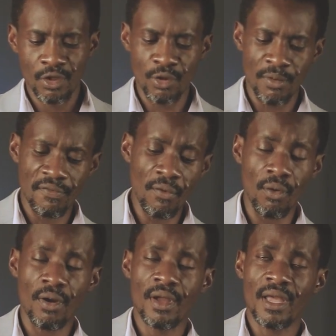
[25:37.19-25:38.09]
Number
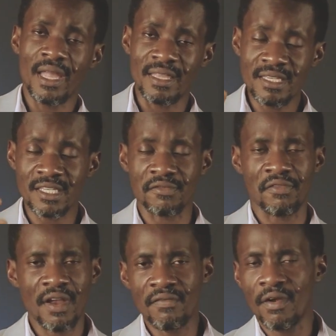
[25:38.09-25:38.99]
four, and this is
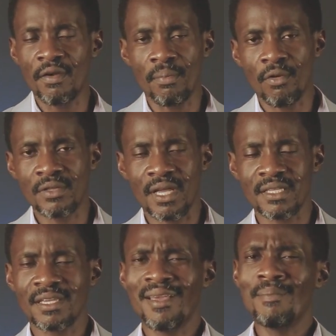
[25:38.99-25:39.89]
very, very important,
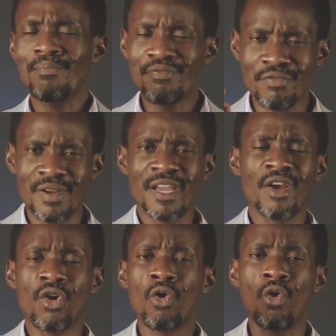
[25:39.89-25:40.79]

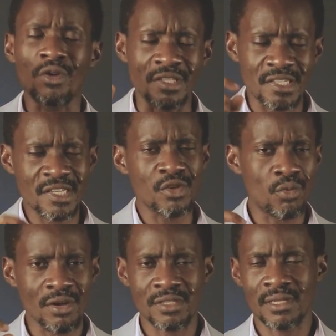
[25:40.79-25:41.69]
pray
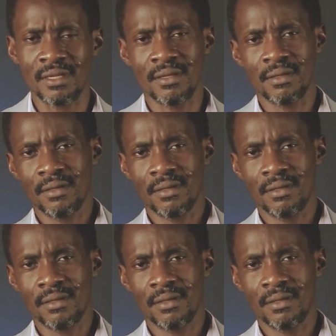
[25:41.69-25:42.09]
continuously.